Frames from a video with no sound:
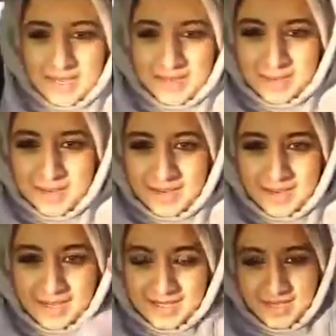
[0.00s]
get a better
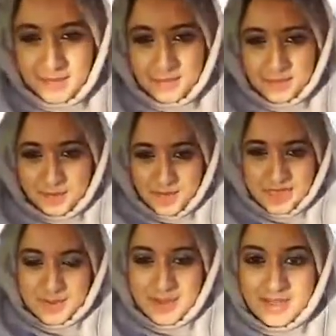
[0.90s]
light here.
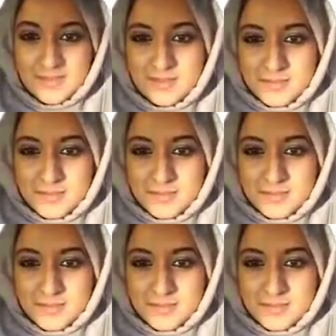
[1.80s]
That's better.